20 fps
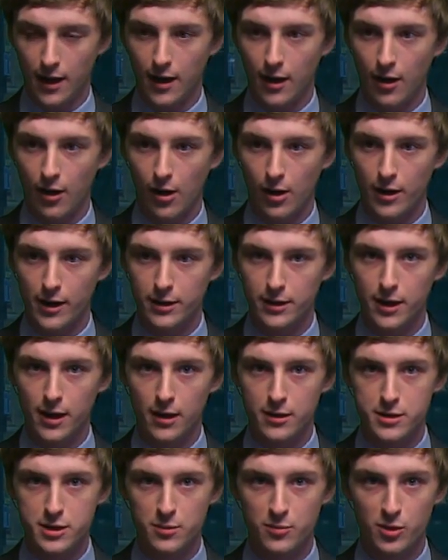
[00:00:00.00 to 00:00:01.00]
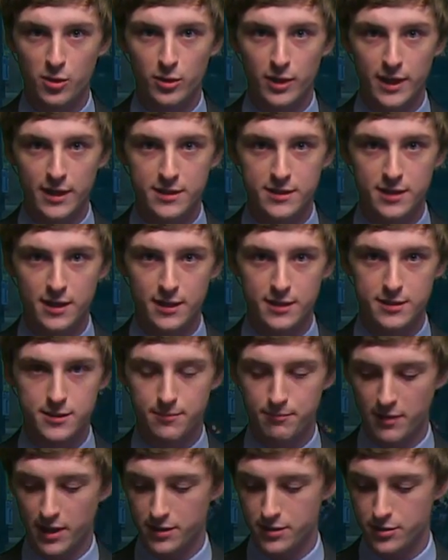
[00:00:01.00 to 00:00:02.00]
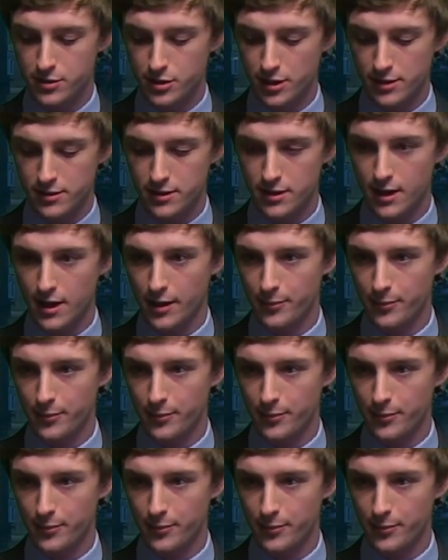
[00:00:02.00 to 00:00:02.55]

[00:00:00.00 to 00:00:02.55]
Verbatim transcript: are unconscionable. He says it's just the